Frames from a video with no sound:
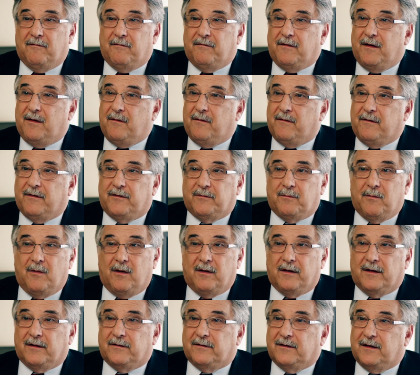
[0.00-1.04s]
Very
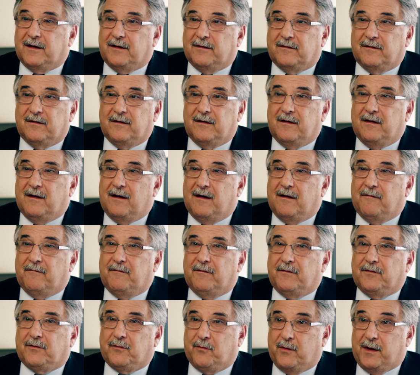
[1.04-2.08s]
small incidence of
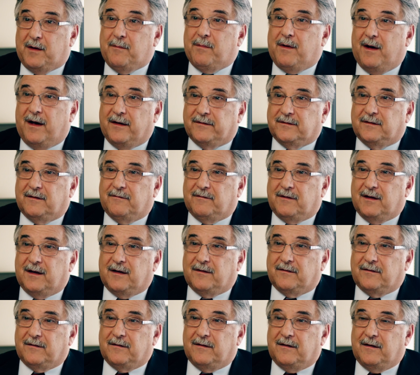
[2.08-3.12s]
screen positive
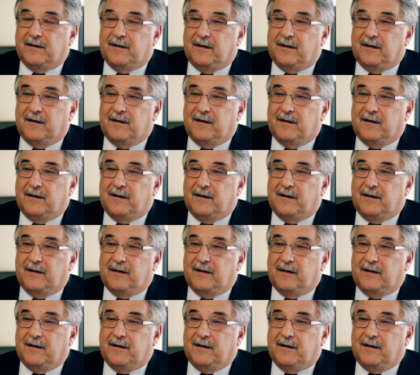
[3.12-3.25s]
tests.